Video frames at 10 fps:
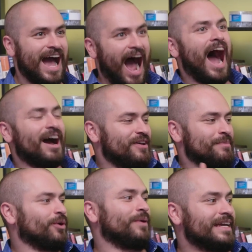Ave
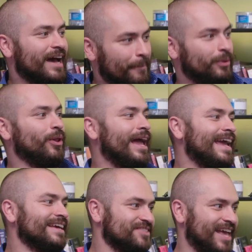Maria
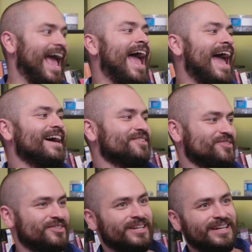plays
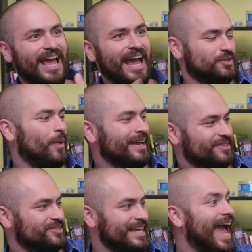as X, Y, and
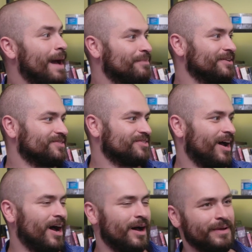Z happens.
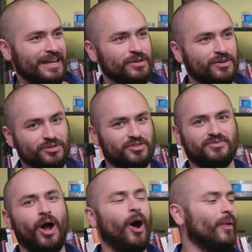Exactly. And you can just
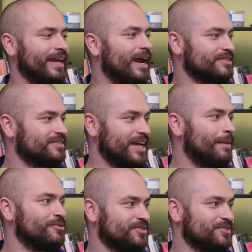call it out at the top of the